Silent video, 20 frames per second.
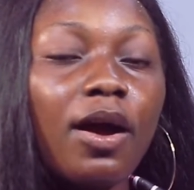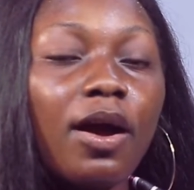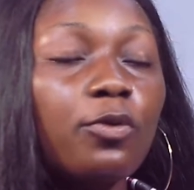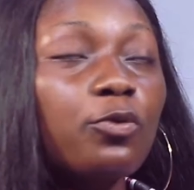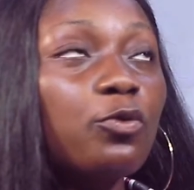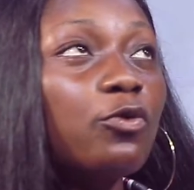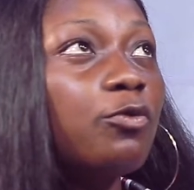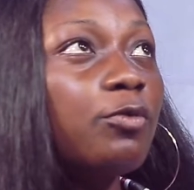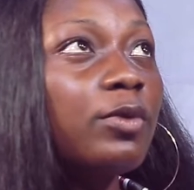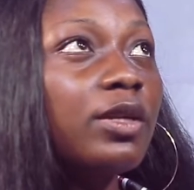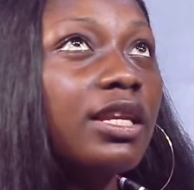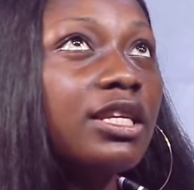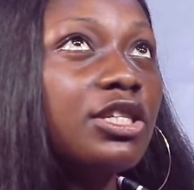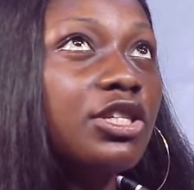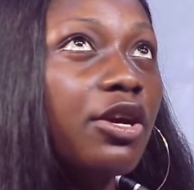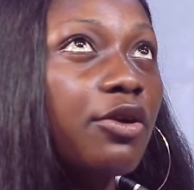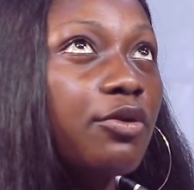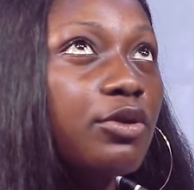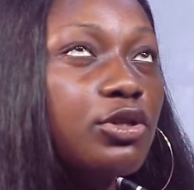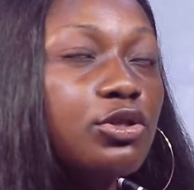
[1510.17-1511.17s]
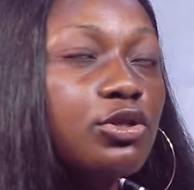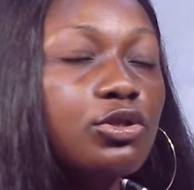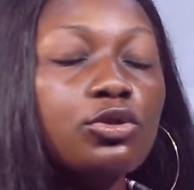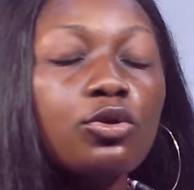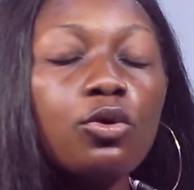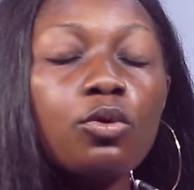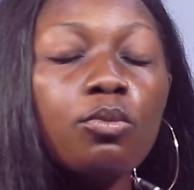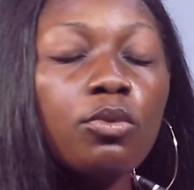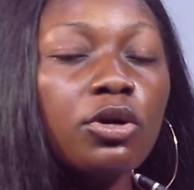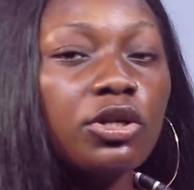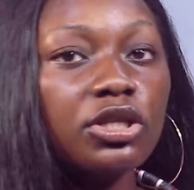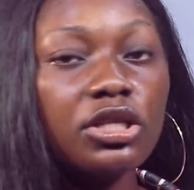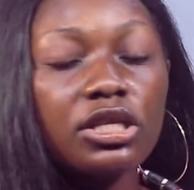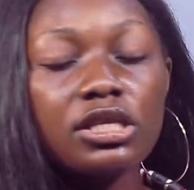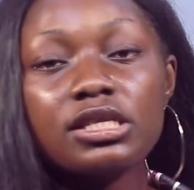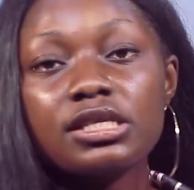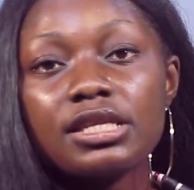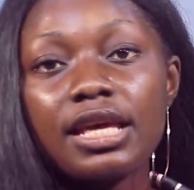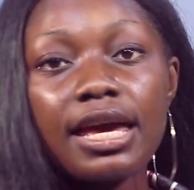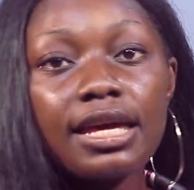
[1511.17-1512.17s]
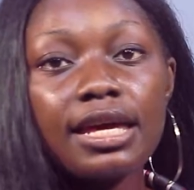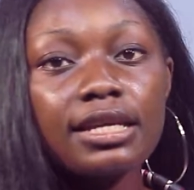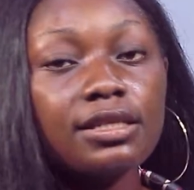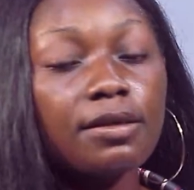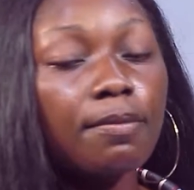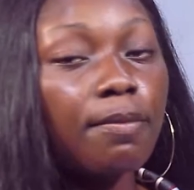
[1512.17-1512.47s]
and we've been sharing so much insight